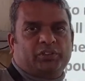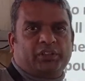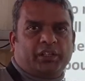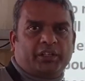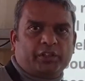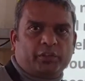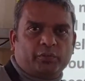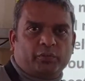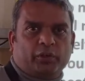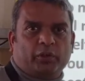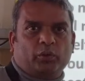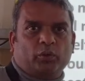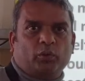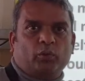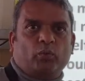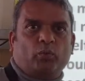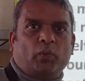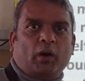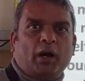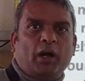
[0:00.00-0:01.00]
then you will know
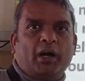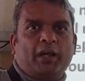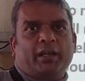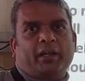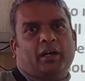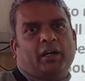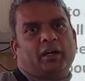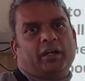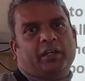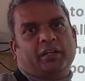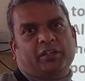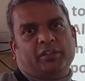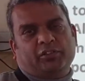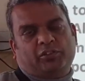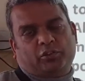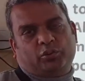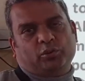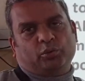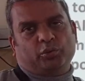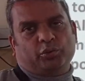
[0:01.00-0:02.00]
why iron
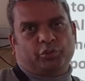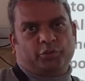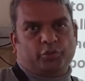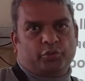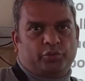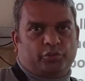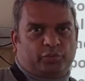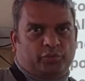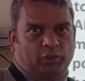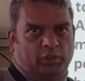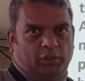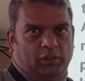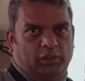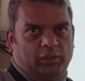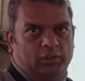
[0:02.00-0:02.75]
is so useful.